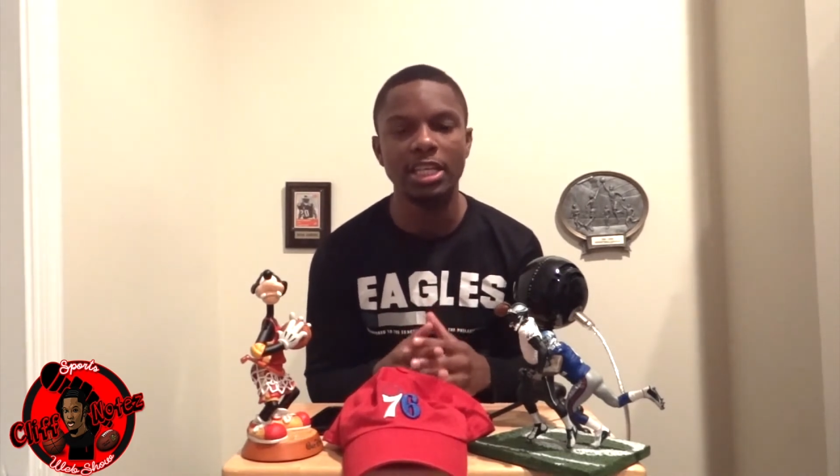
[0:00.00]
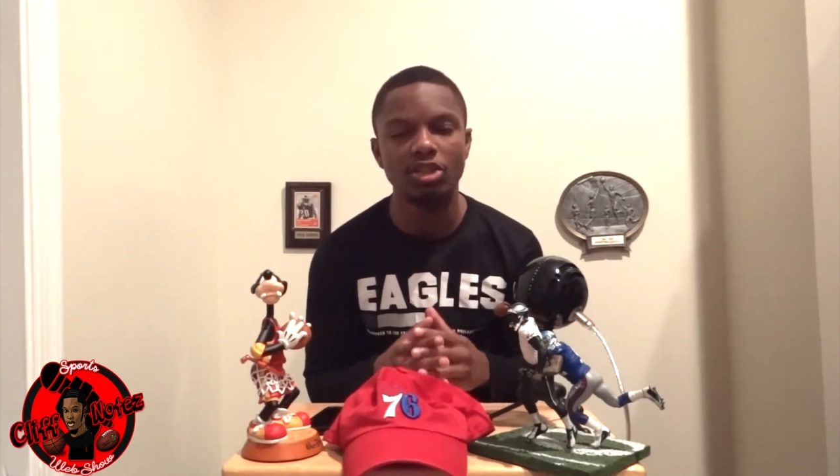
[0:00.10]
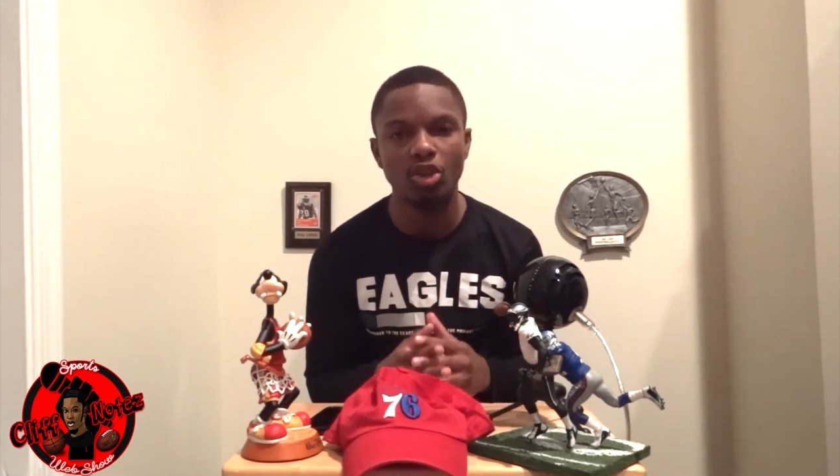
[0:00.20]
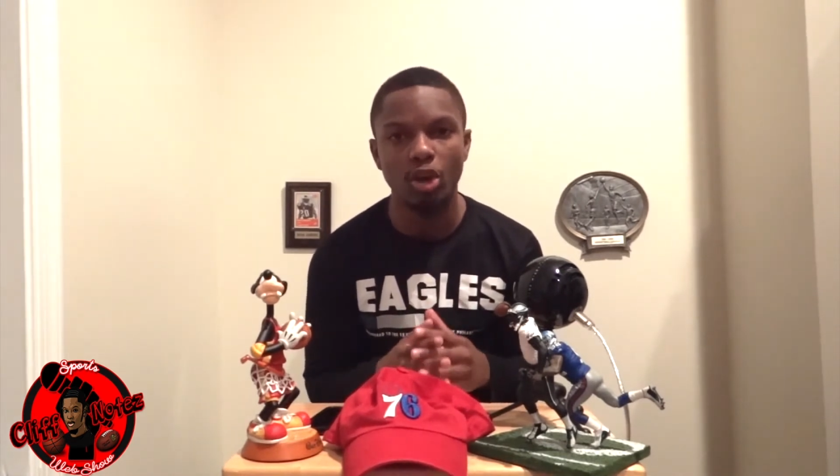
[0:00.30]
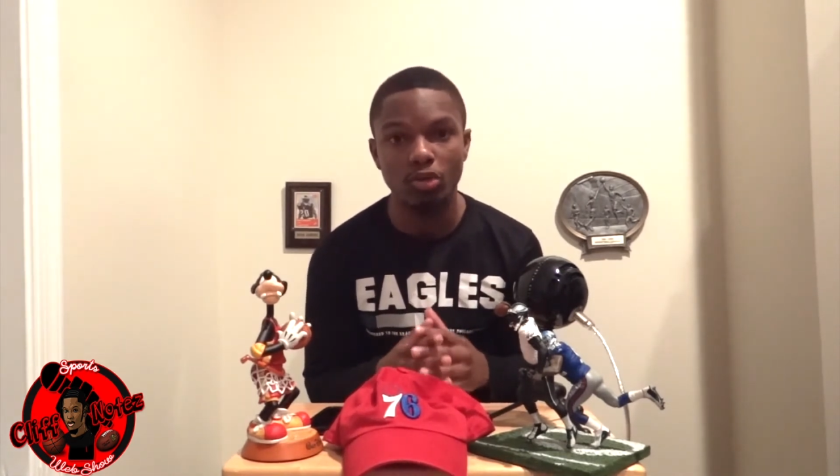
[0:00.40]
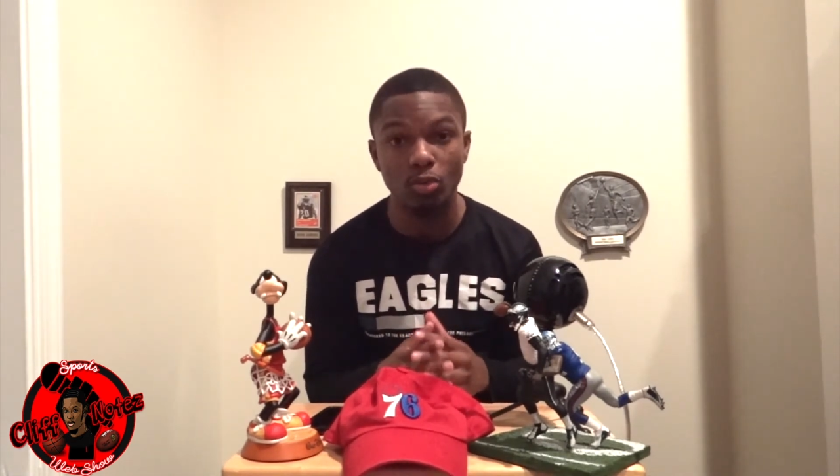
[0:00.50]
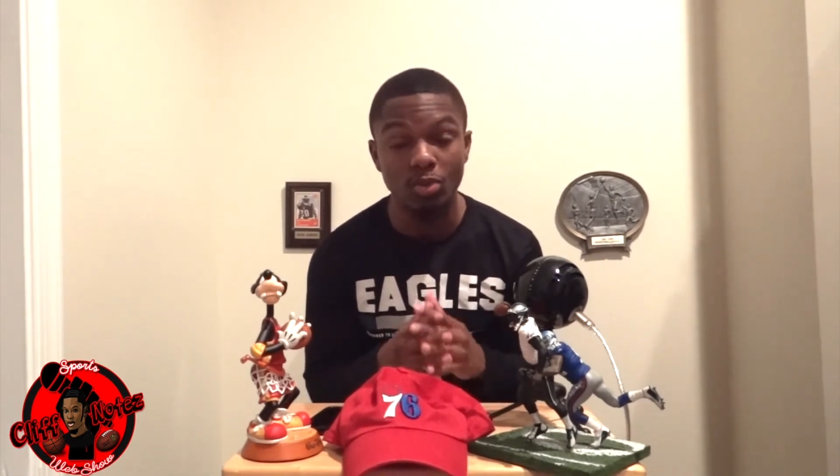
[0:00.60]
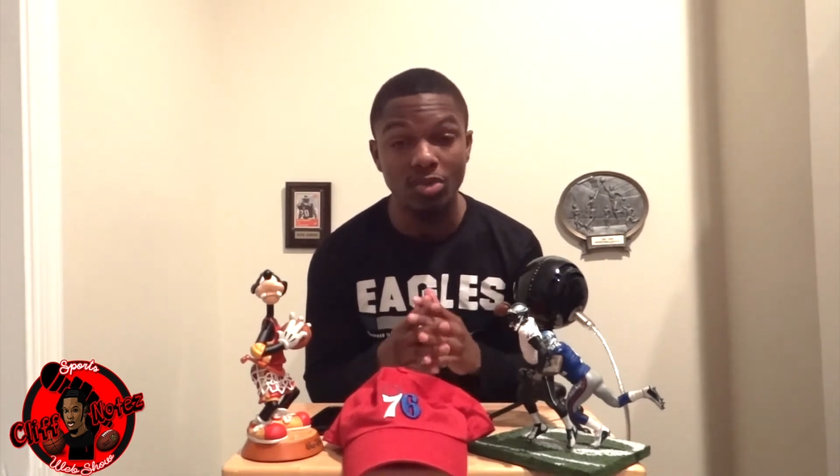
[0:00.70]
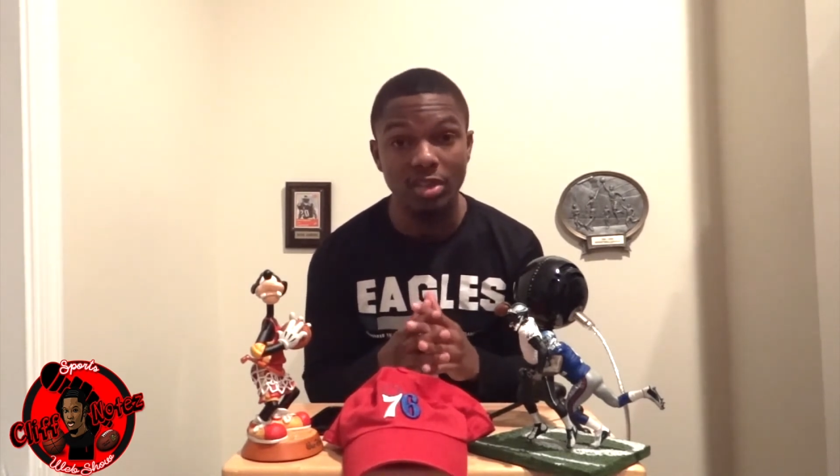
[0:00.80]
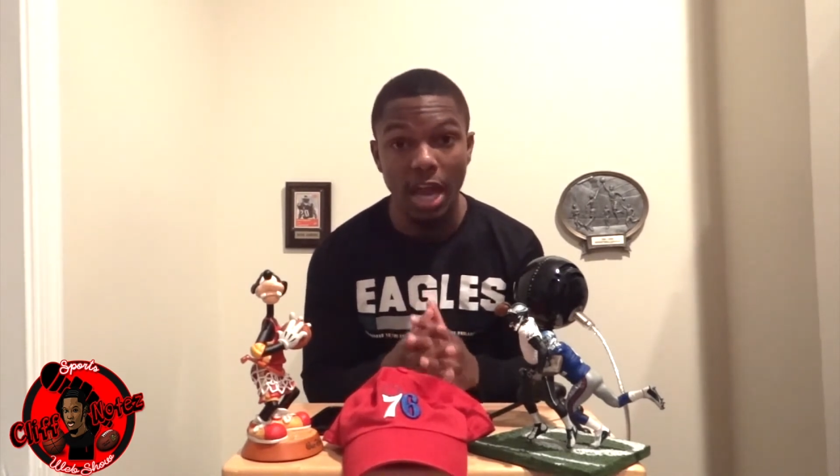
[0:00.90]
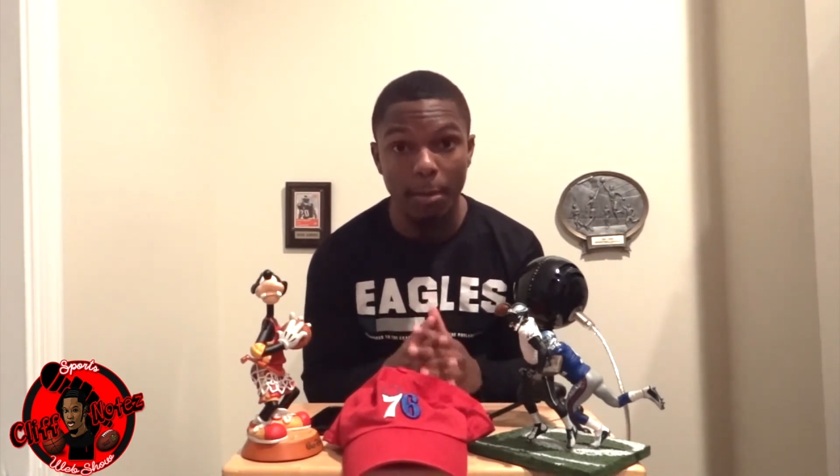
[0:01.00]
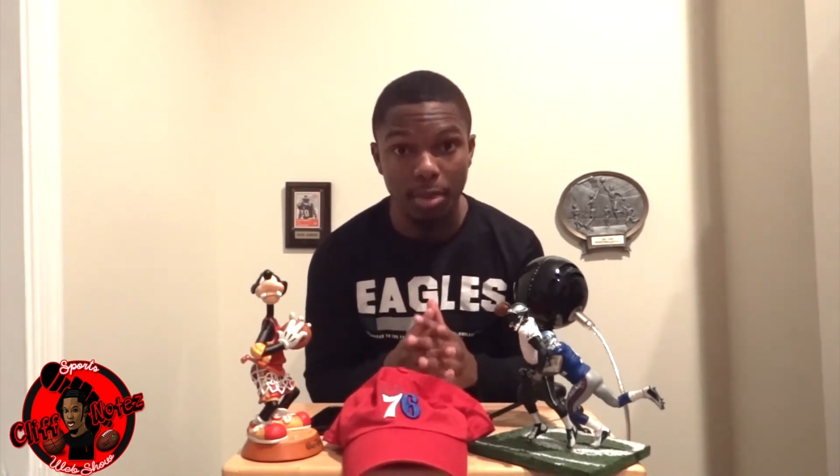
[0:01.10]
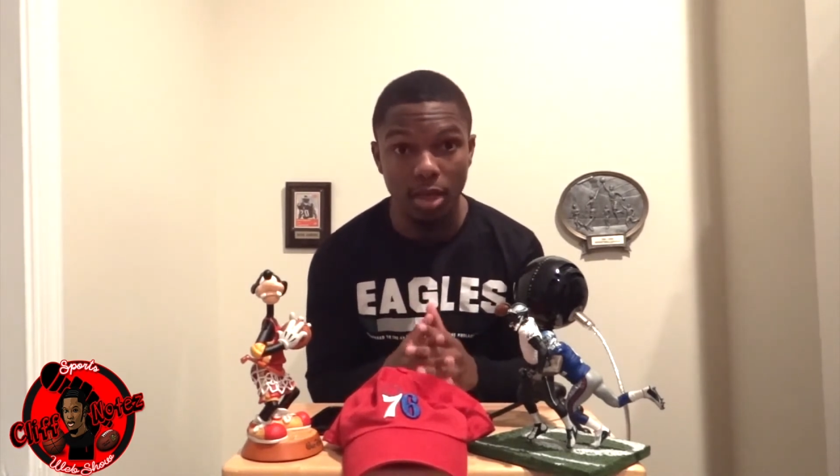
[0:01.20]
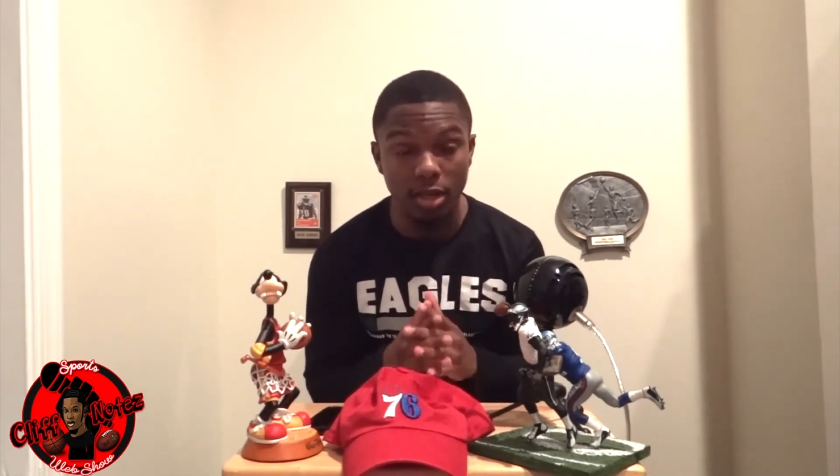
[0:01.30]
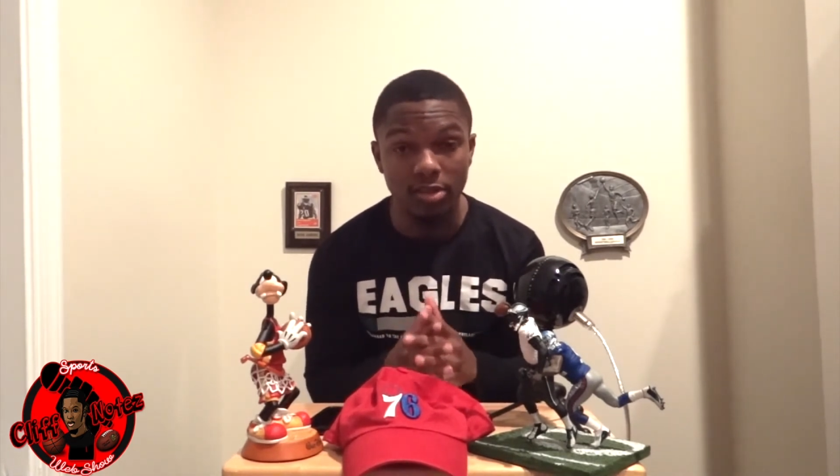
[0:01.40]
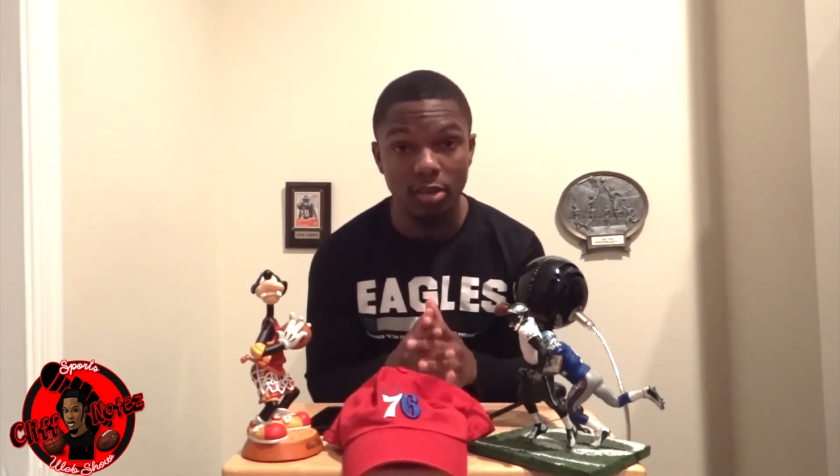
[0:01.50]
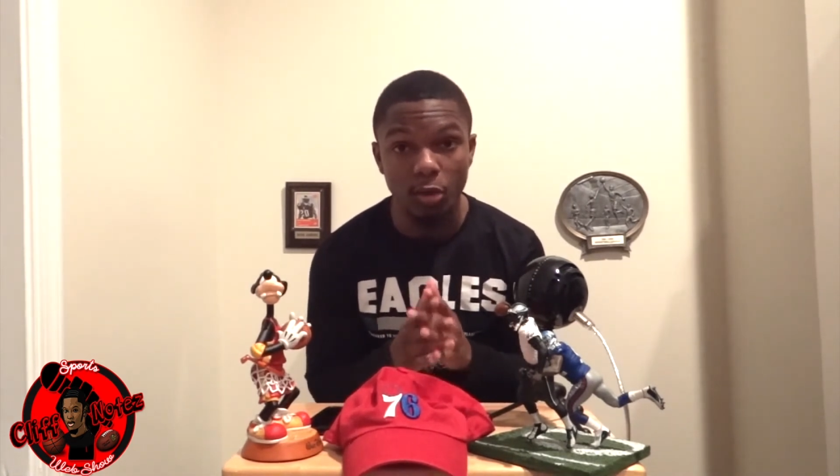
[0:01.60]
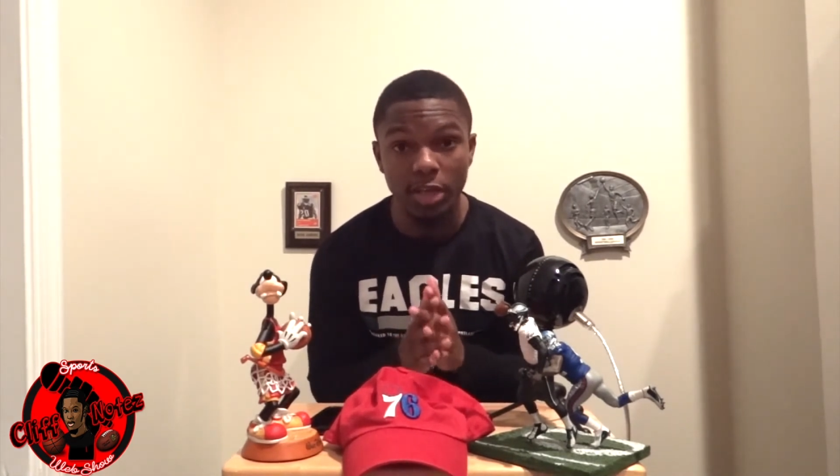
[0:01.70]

And I need y'all to stop it